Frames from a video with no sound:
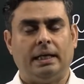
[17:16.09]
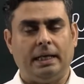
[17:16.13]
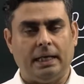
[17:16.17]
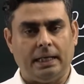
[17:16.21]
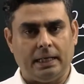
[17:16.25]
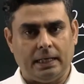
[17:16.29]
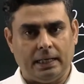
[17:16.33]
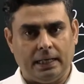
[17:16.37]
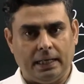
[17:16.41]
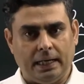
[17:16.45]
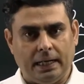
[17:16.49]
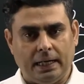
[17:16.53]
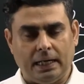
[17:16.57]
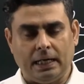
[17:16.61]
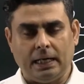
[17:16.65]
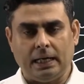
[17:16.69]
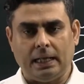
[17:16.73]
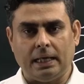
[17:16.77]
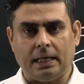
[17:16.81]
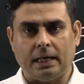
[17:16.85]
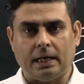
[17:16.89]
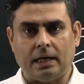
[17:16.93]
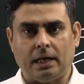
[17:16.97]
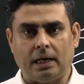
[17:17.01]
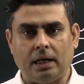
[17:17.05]
in
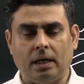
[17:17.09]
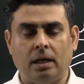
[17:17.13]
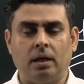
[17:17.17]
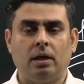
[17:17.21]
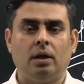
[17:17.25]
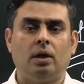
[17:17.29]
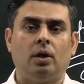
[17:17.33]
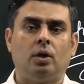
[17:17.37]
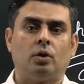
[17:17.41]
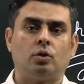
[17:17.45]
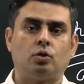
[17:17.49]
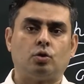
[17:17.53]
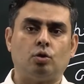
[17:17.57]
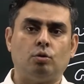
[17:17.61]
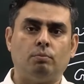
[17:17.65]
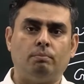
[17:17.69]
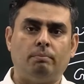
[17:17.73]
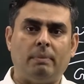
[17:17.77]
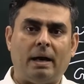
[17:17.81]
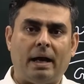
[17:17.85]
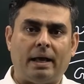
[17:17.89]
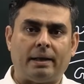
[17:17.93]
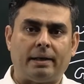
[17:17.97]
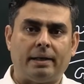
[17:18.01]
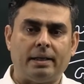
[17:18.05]
India to
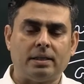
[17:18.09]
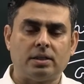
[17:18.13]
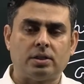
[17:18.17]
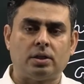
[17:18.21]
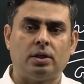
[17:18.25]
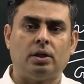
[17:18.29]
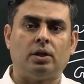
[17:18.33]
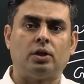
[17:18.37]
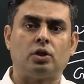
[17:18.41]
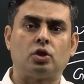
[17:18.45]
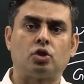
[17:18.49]
manage